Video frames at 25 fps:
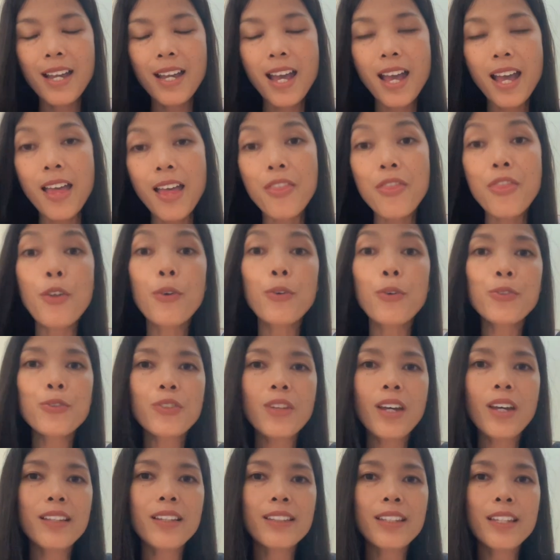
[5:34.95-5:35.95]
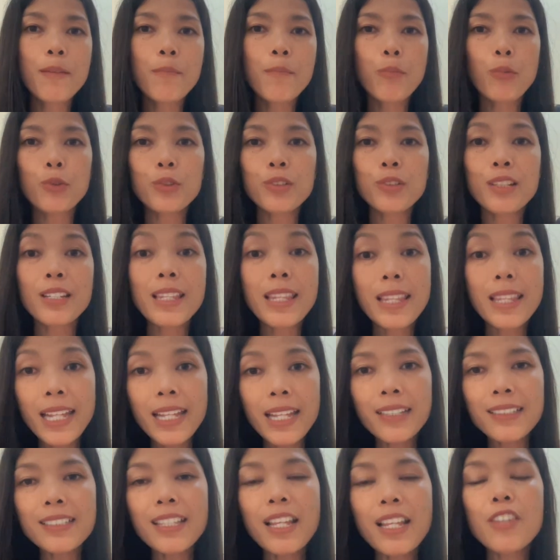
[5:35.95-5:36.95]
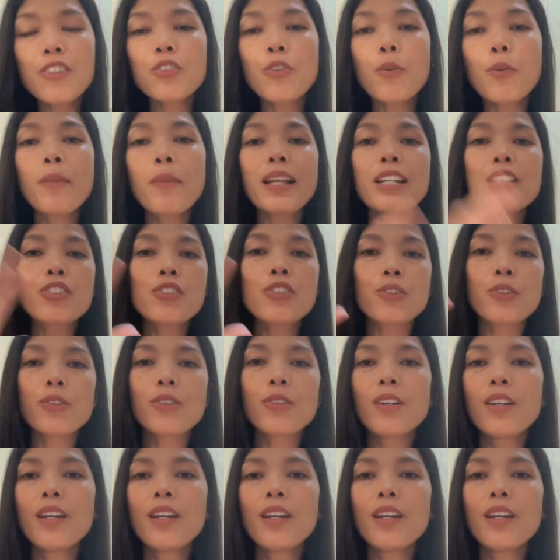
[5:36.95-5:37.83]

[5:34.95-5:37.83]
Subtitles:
And those are the important things, so make sure.